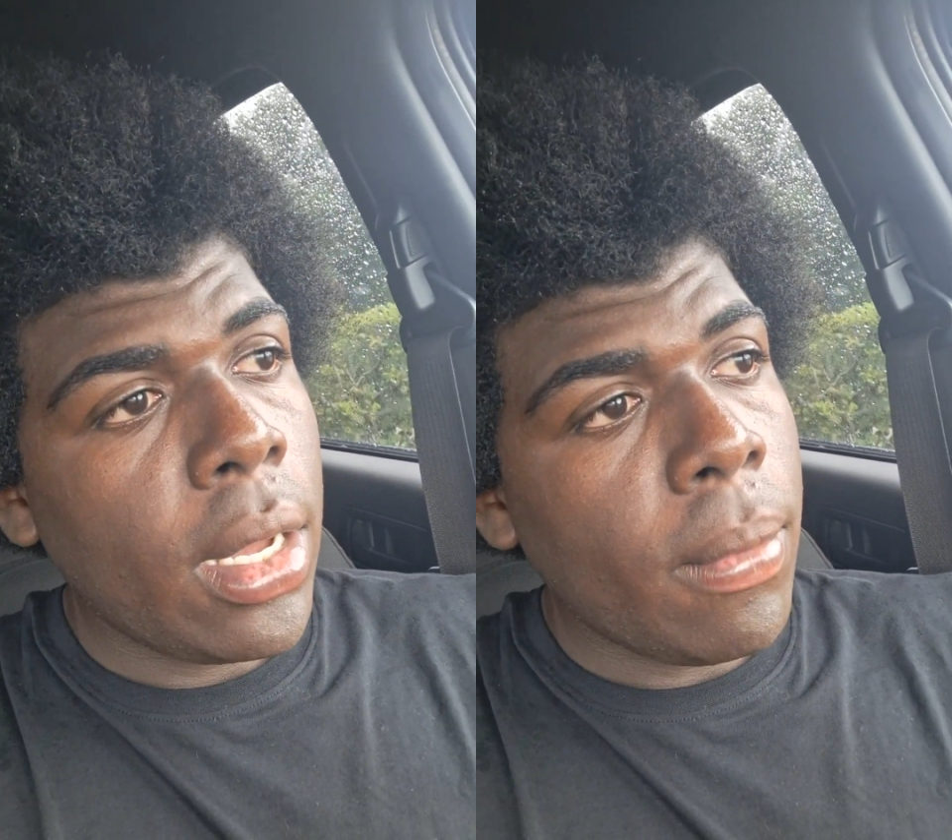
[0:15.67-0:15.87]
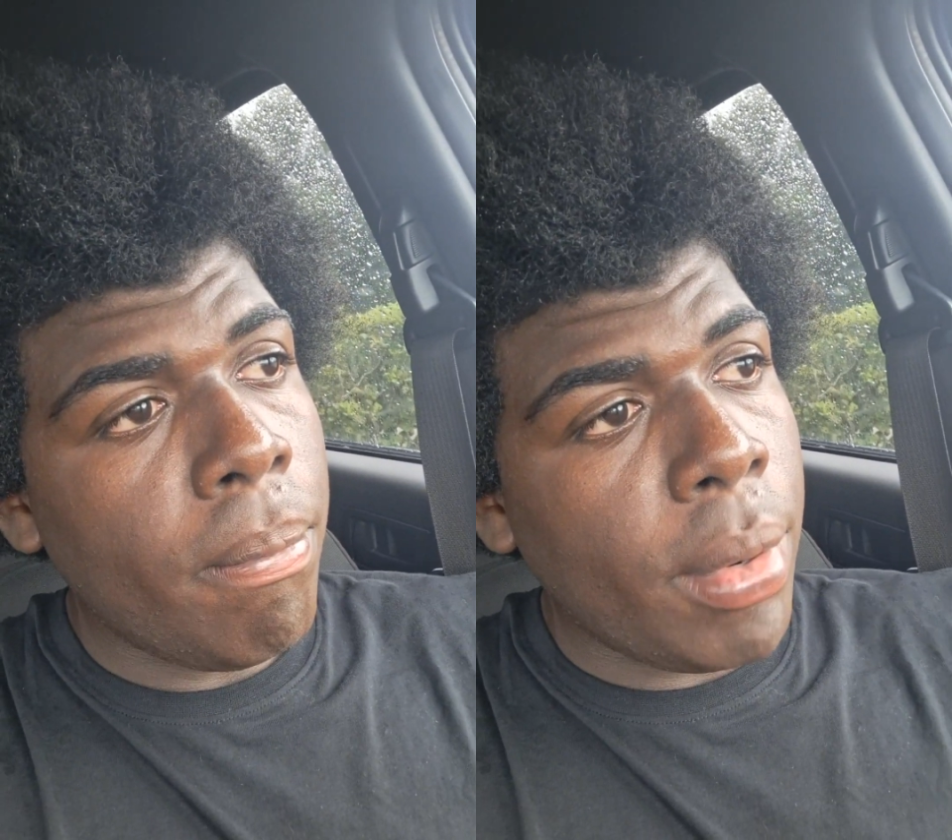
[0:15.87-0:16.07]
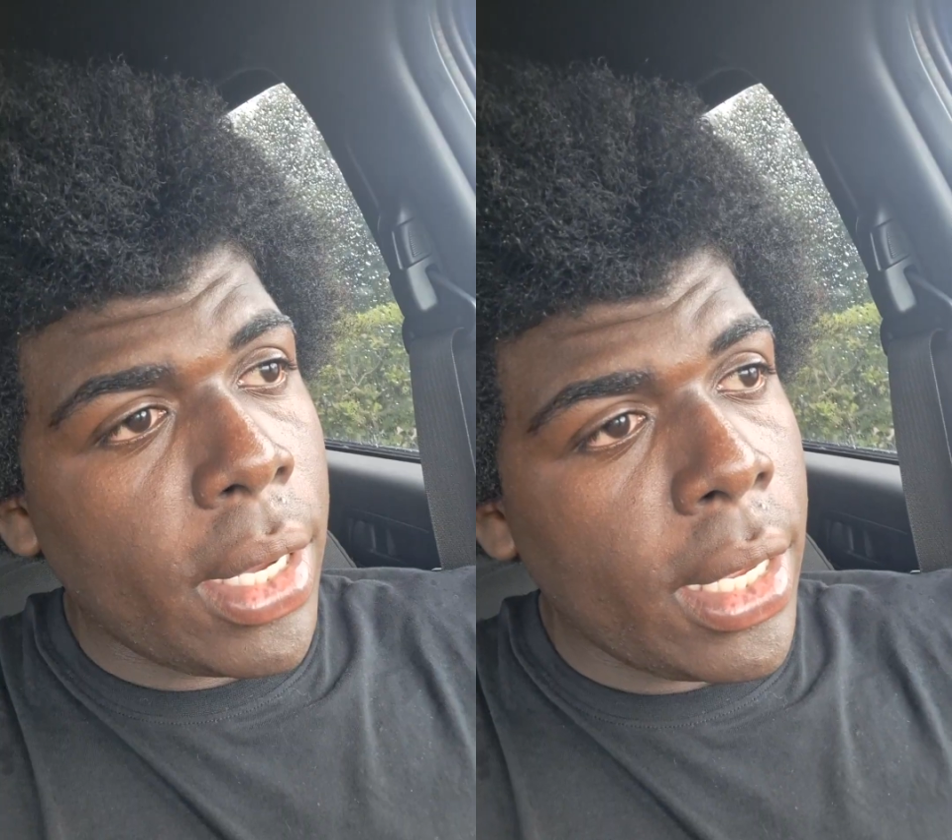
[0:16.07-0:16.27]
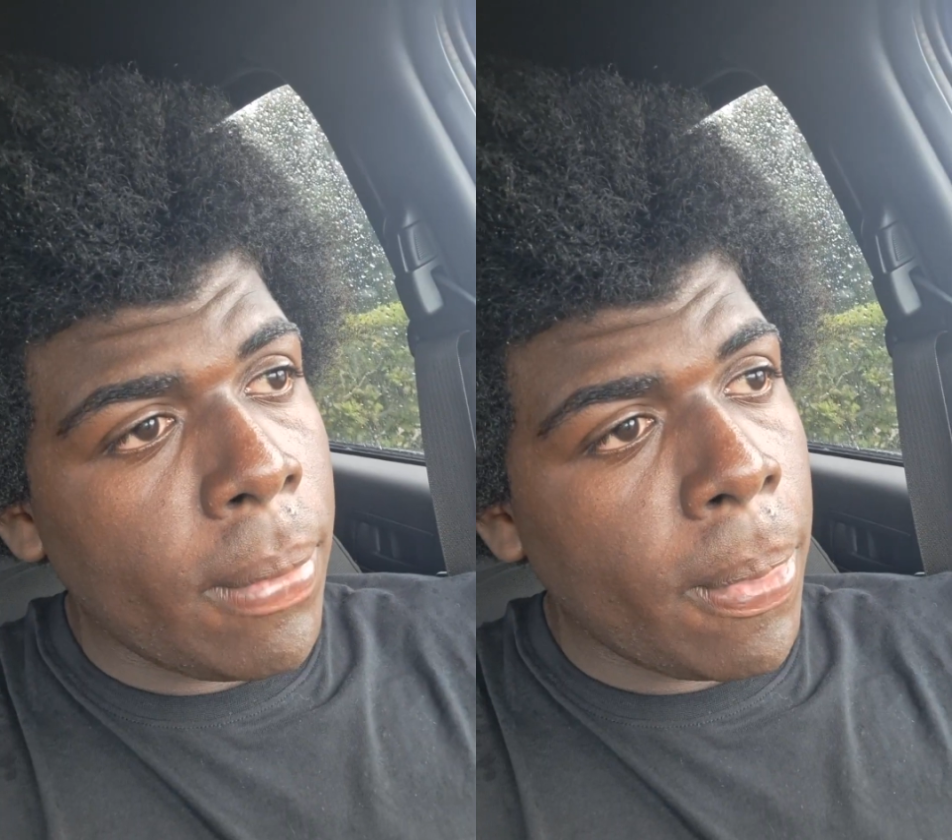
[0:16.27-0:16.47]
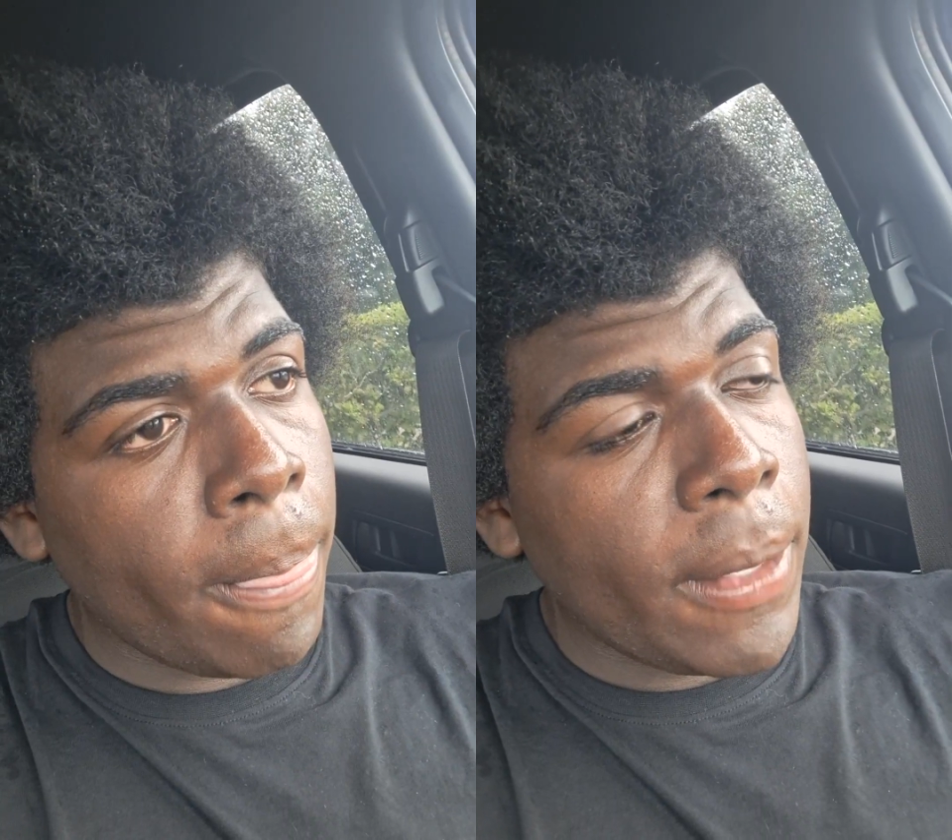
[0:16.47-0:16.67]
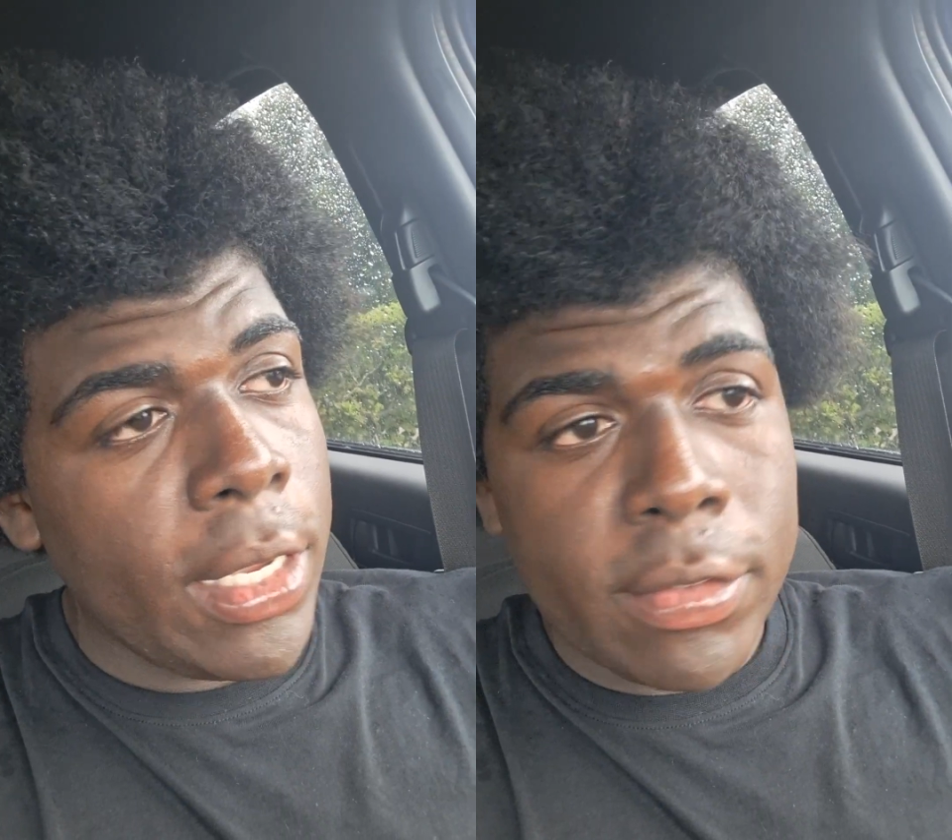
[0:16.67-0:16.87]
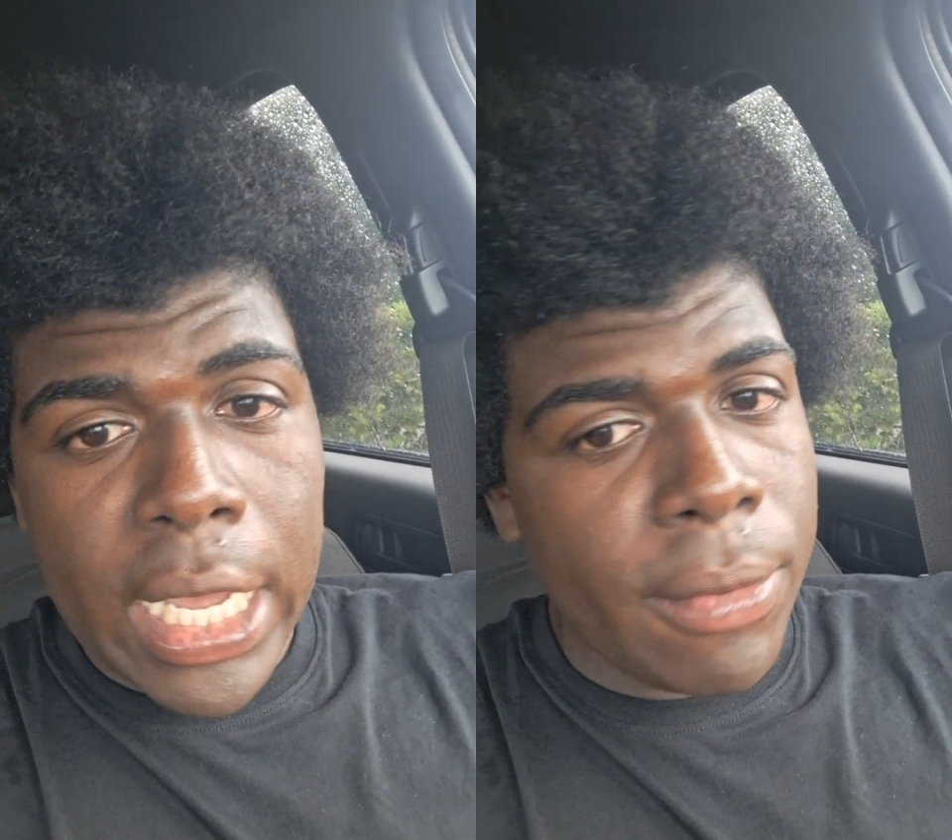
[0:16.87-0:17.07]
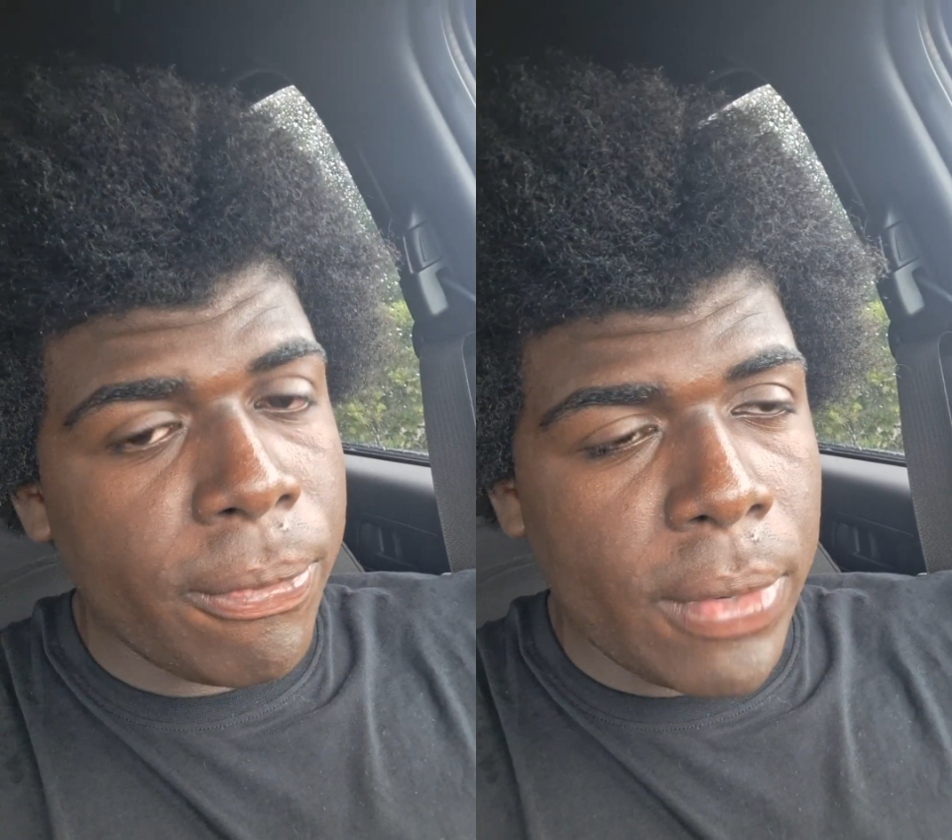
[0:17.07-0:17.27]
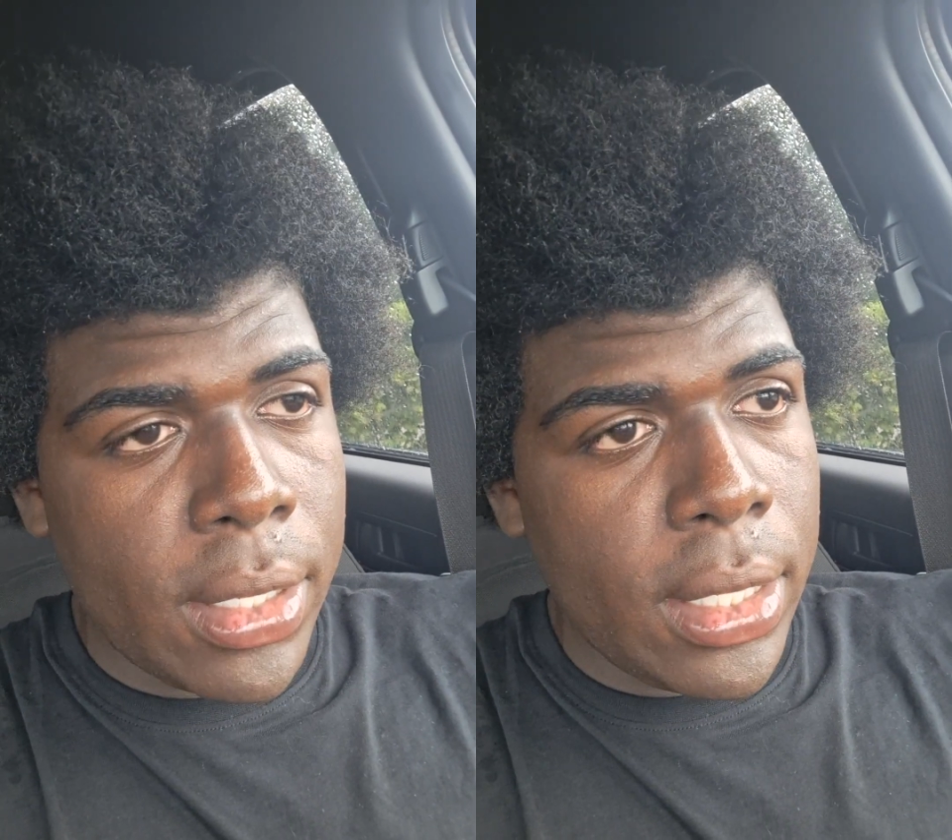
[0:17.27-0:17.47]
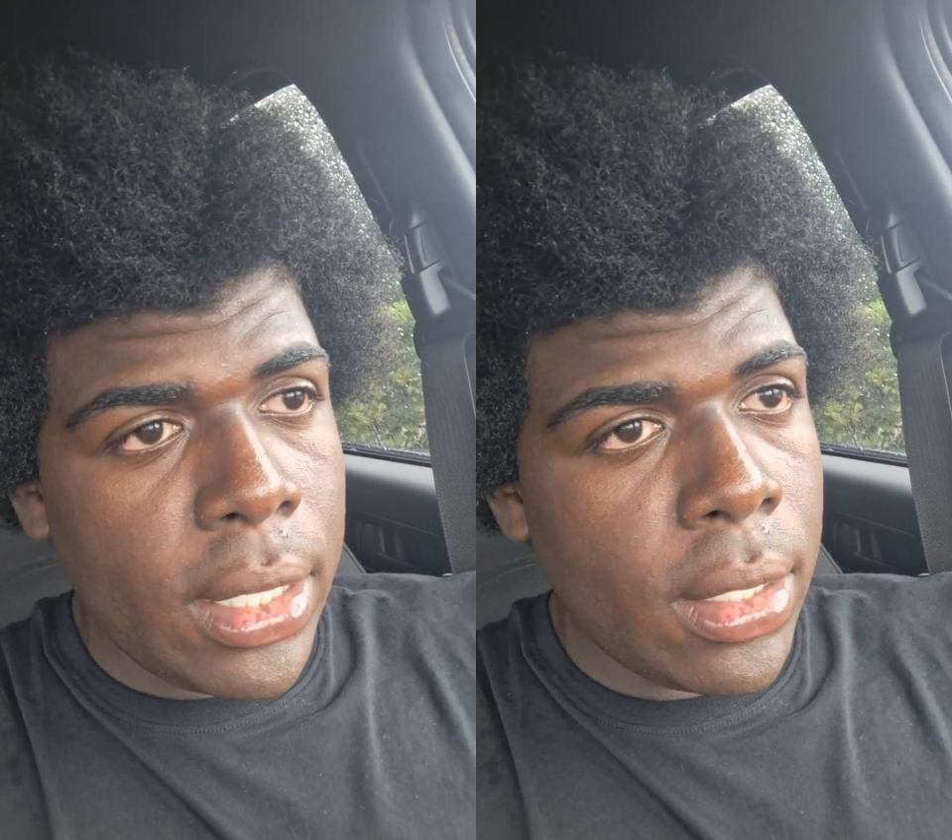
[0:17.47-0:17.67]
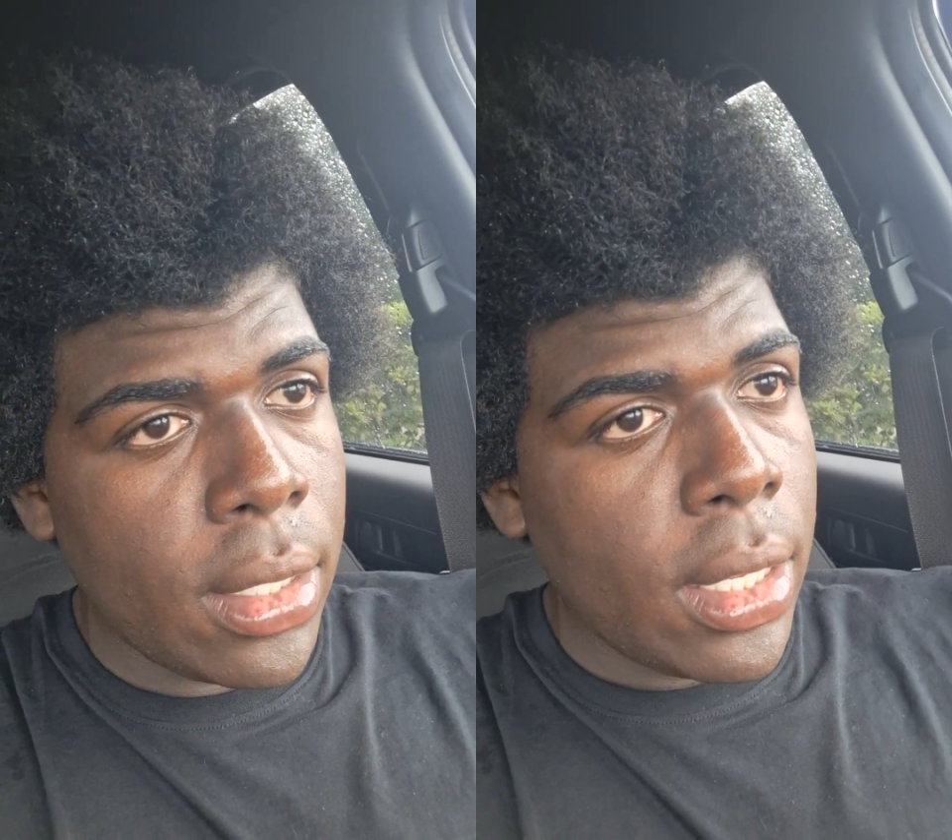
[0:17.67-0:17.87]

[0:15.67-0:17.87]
but he's not funny